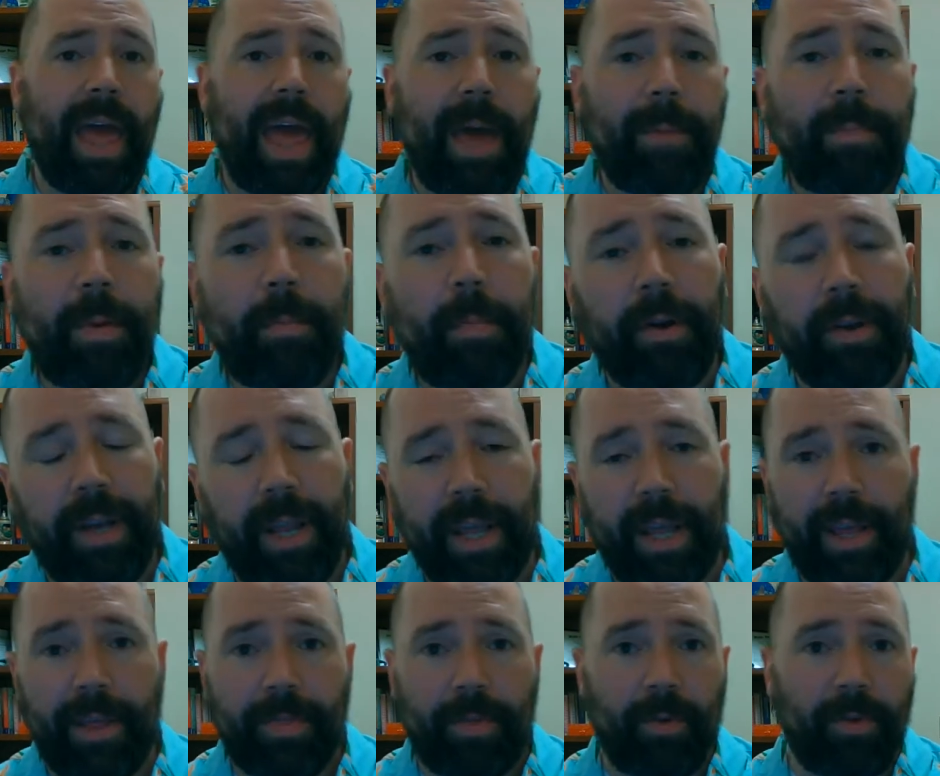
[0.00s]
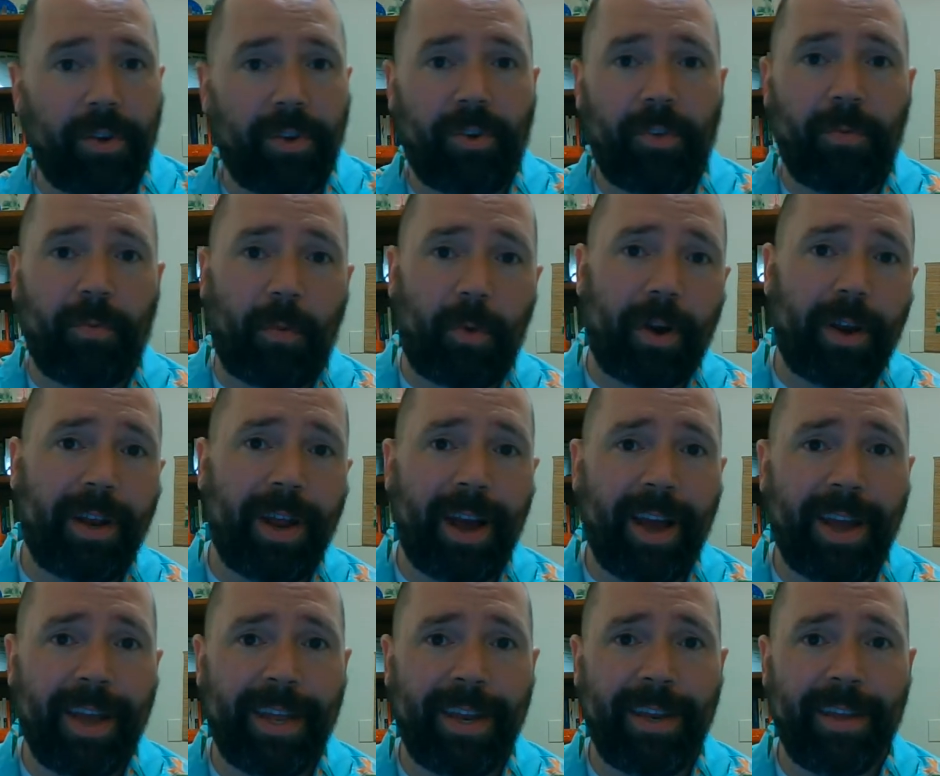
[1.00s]
Happy Monday,
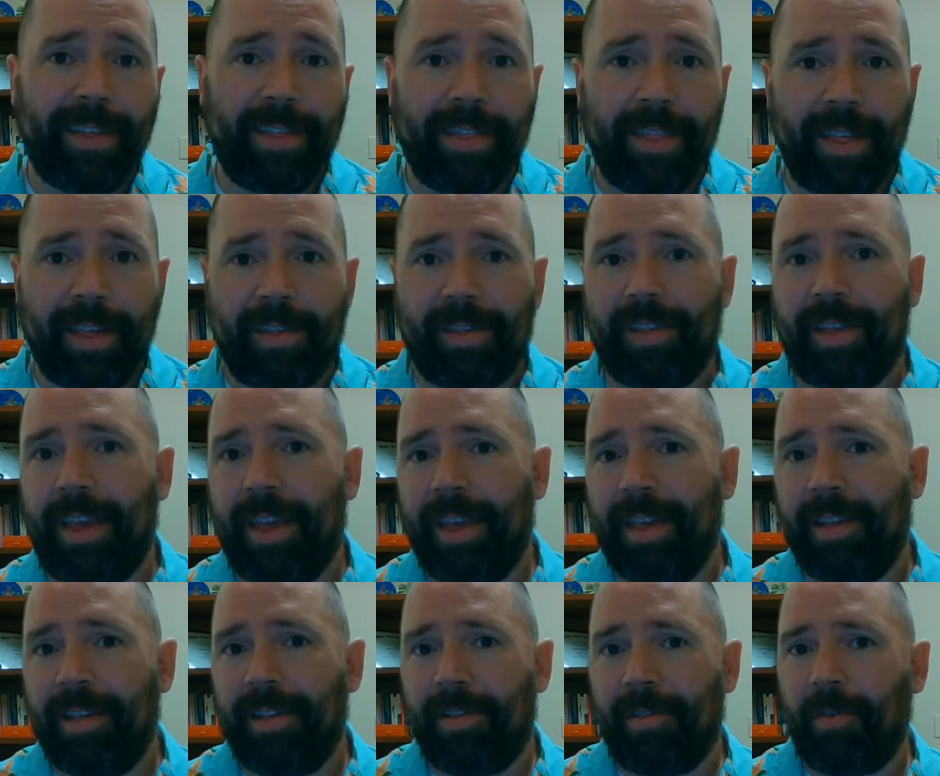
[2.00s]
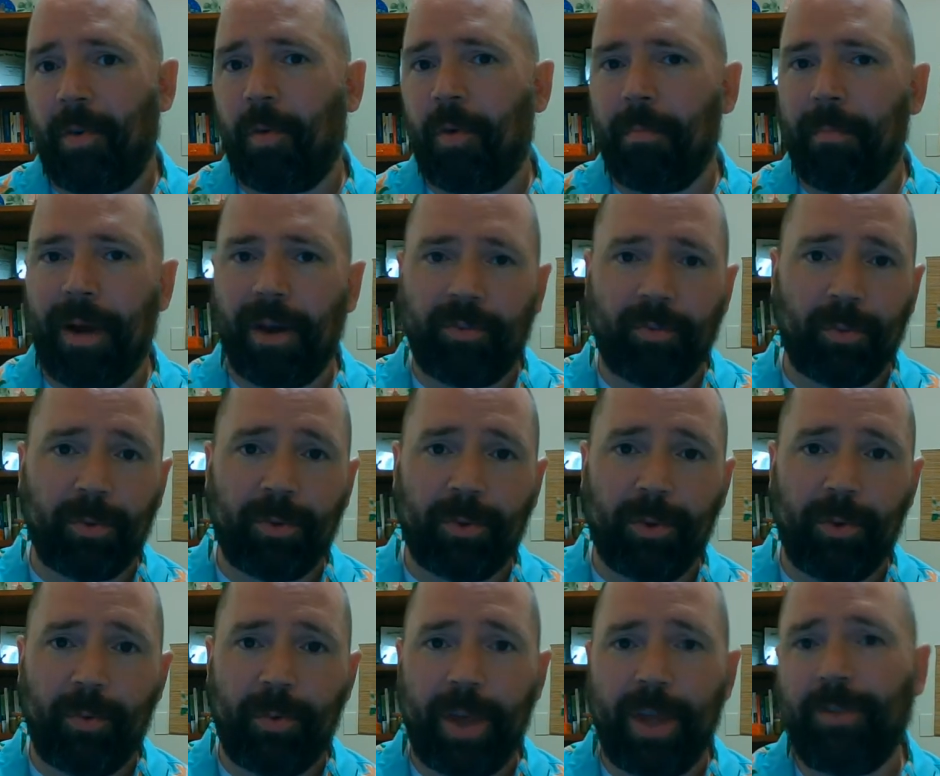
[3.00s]
3249. This is your Module
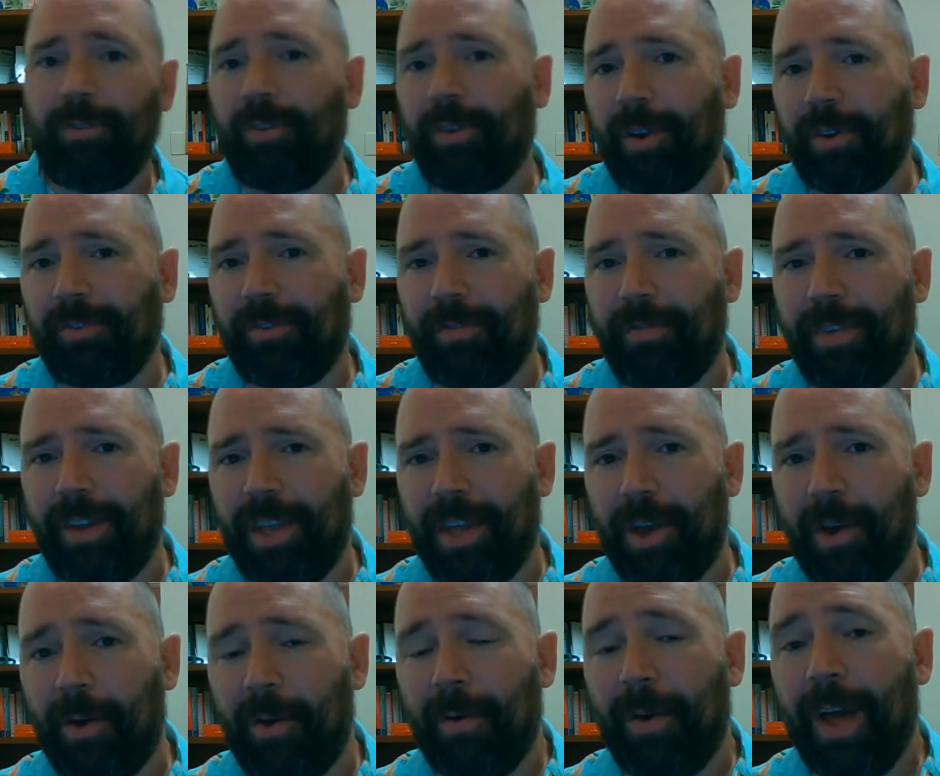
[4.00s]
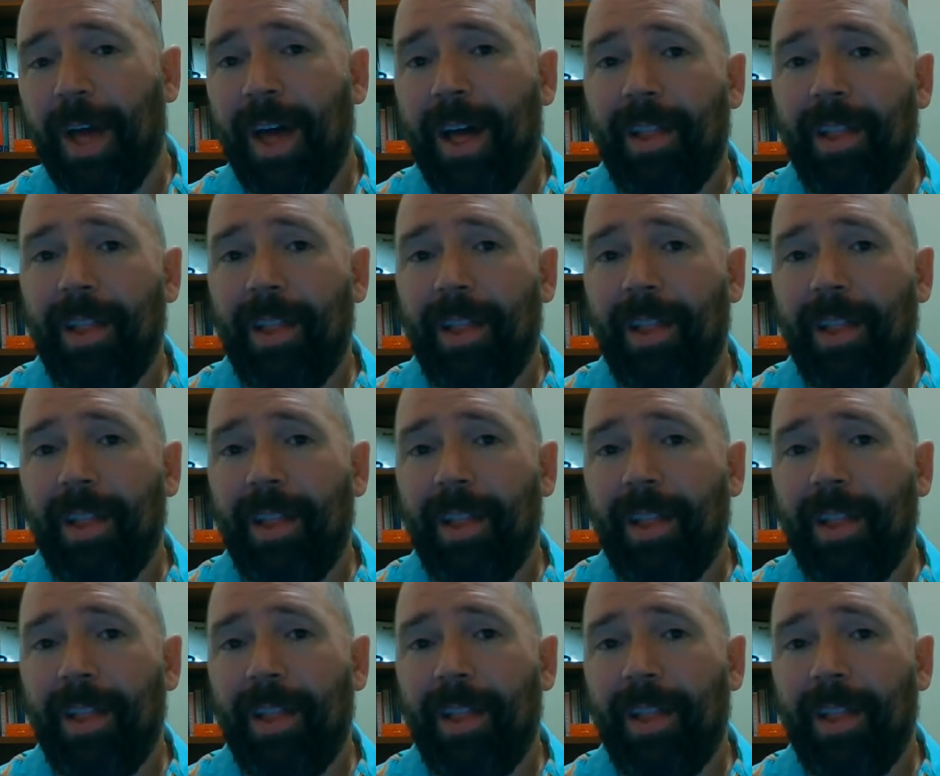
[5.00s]
2 introduction video.